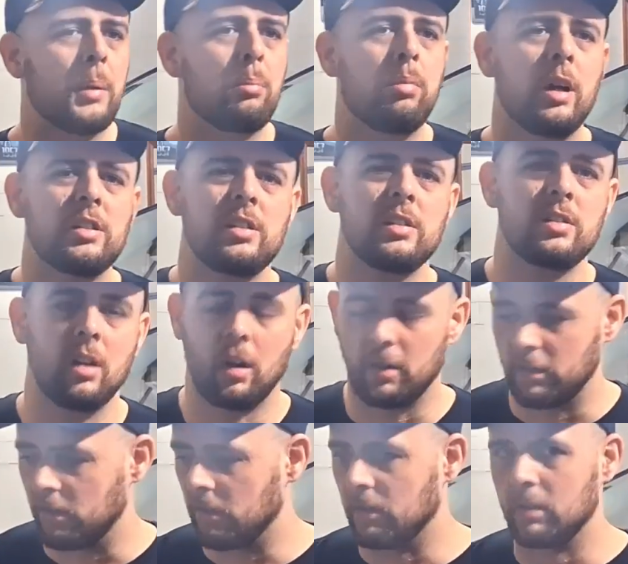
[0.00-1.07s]
I mean, brushes
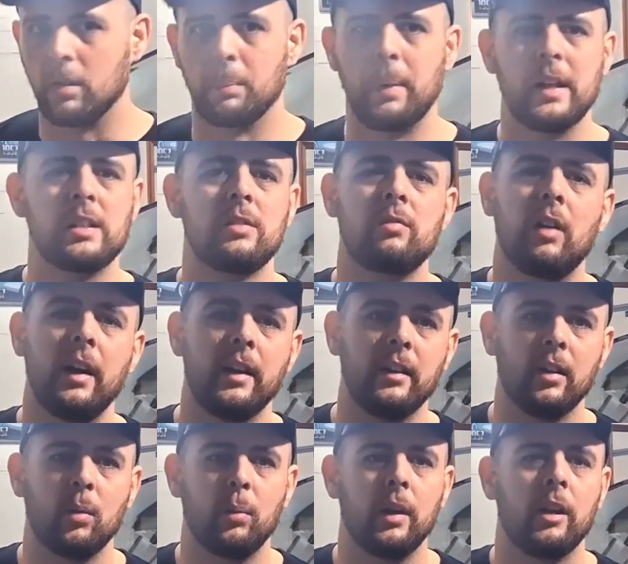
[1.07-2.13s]
are your best
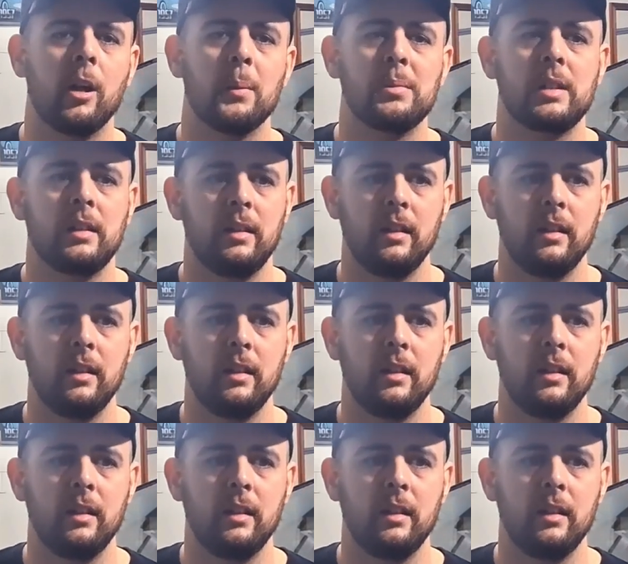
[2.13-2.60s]
friend when it comes to